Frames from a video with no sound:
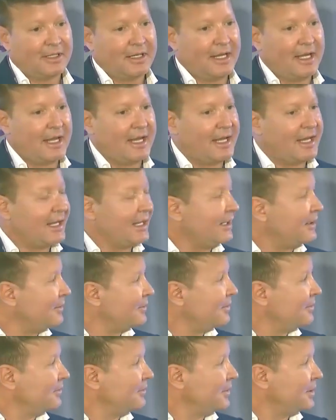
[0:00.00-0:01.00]

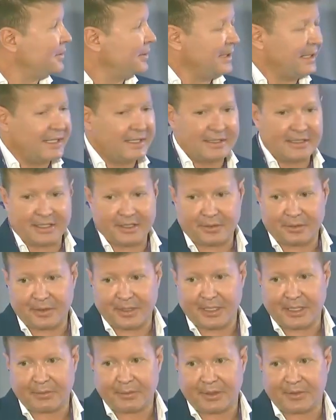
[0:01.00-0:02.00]
and we went into the
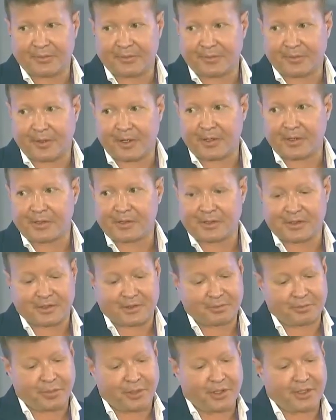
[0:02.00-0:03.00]
rib, we froze
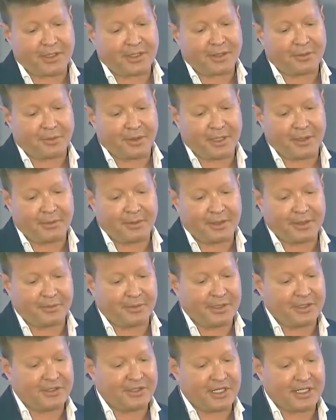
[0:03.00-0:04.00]
part of the rib, and then
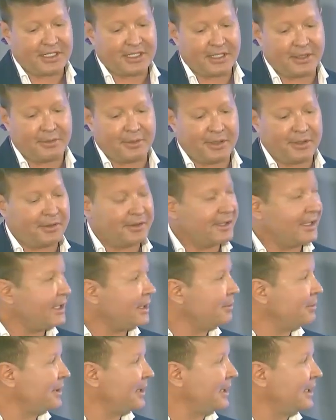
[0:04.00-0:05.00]
we injected
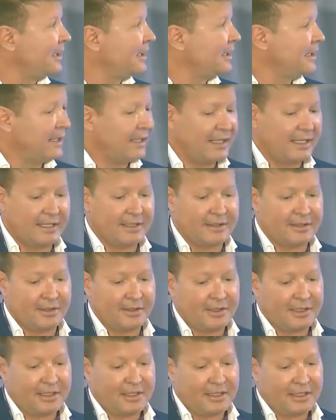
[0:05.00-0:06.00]
immunotherapy
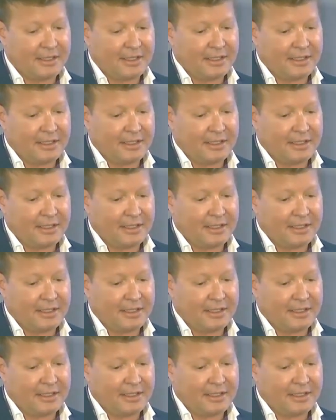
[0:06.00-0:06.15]
into it.